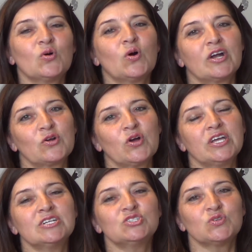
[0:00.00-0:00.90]
who are
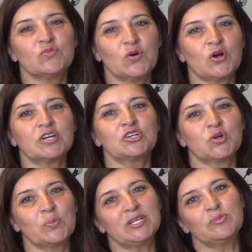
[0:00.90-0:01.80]
going to work
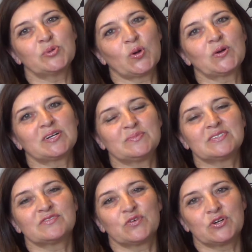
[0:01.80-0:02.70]
Romani
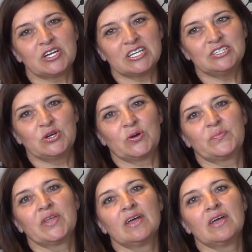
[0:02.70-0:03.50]
programs for radio.